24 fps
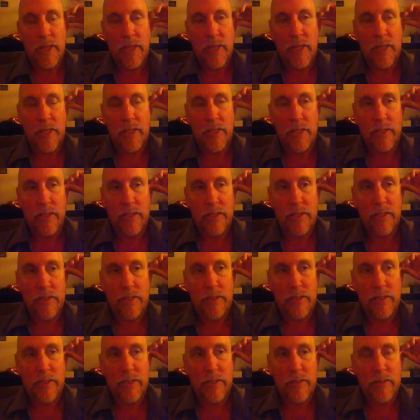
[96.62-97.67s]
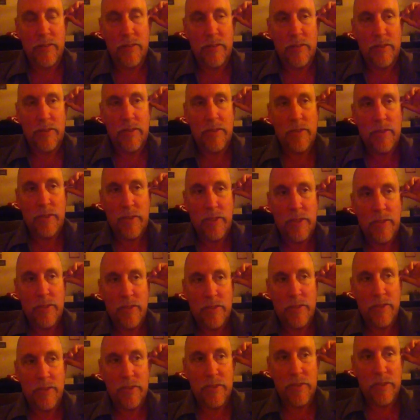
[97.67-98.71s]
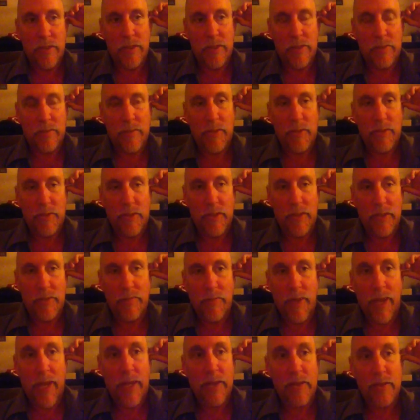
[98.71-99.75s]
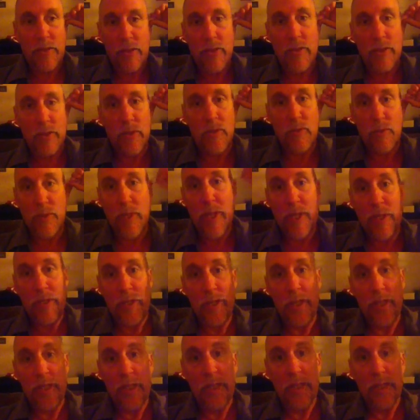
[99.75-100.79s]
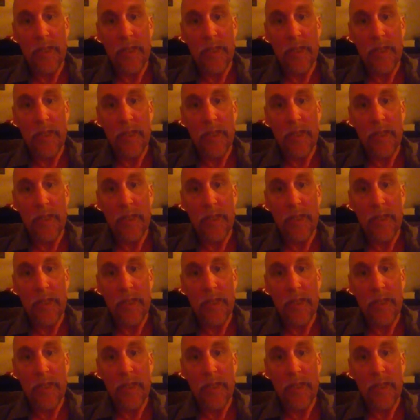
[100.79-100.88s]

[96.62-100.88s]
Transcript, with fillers: And, uh, you know, disease is, is mostly man's creation.